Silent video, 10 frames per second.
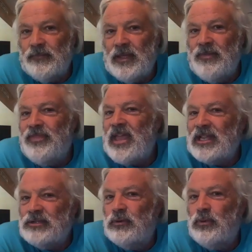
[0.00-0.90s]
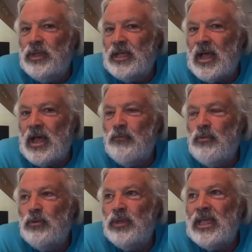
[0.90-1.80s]
And that's what we got
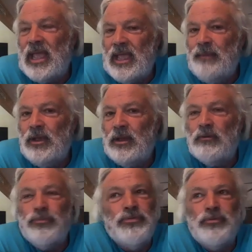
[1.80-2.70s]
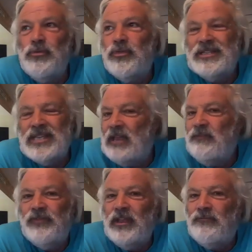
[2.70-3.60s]
when we came here. Through the
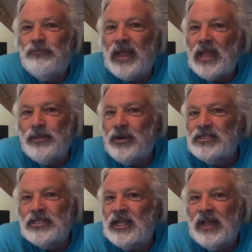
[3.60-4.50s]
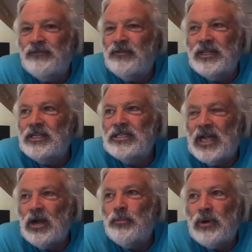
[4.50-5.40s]
10 feet of blackberries that covered the
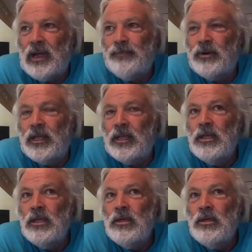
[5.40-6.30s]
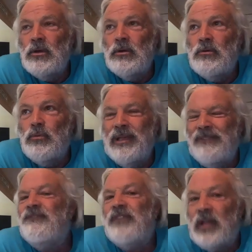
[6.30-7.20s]
entire property, we
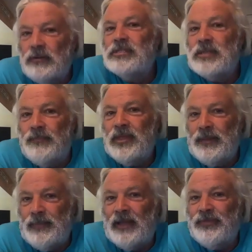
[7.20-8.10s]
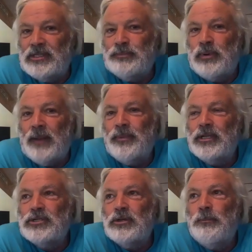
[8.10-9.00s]
felt something about this
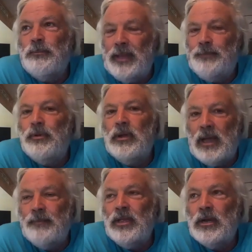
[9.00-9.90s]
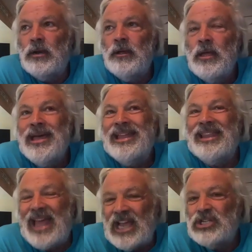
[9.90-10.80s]
property. So people come here.
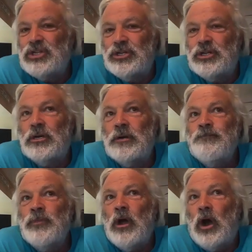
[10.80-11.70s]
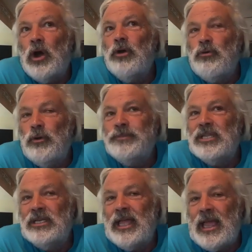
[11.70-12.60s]
Last year, our groups
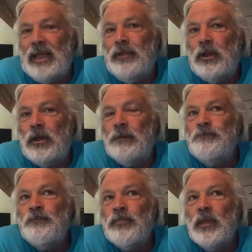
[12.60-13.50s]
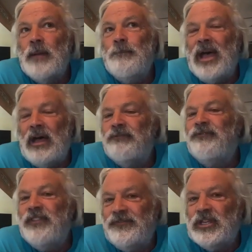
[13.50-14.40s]
that came here, about
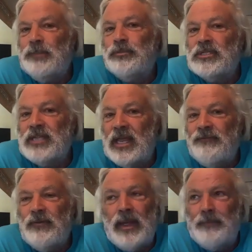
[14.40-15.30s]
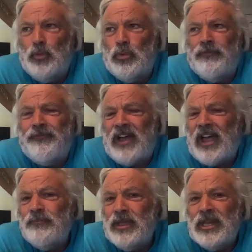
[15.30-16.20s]
50% of them, I mean, we're
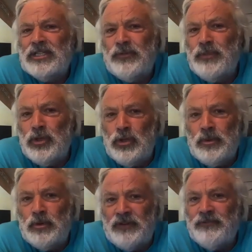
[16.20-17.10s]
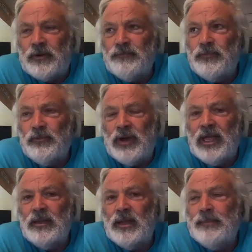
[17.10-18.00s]
5 minutes from the Yuba River,
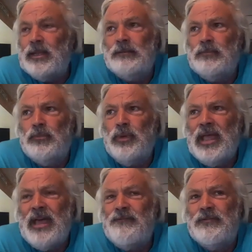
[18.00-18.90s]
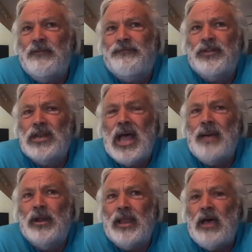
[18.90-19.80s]
right? I mean, we have a
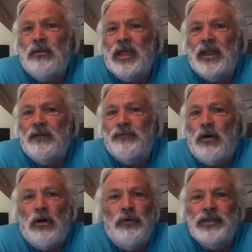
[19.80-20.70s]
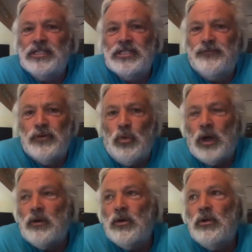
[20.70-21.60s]
phenomenal outlet of all these different
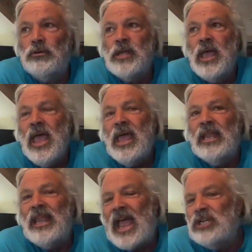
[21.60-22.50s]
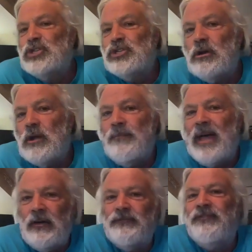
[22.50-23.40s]
water holes. Last year,
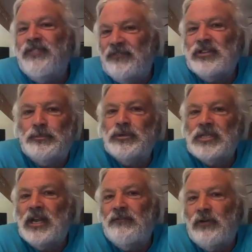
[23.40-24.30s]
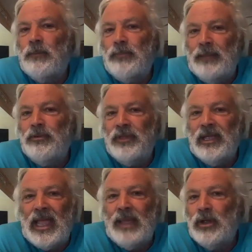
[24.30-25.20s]
about 50% of our people
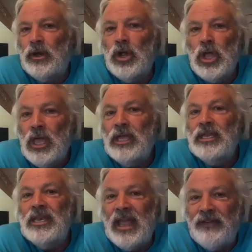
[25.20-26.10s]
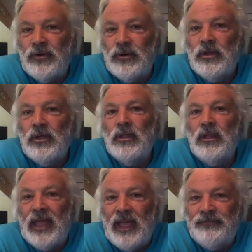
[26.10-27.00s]
that came here never
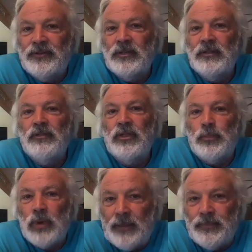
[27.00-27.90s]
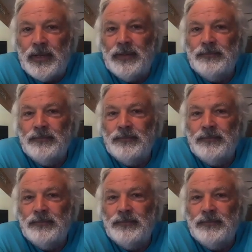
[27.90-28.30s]
left the property.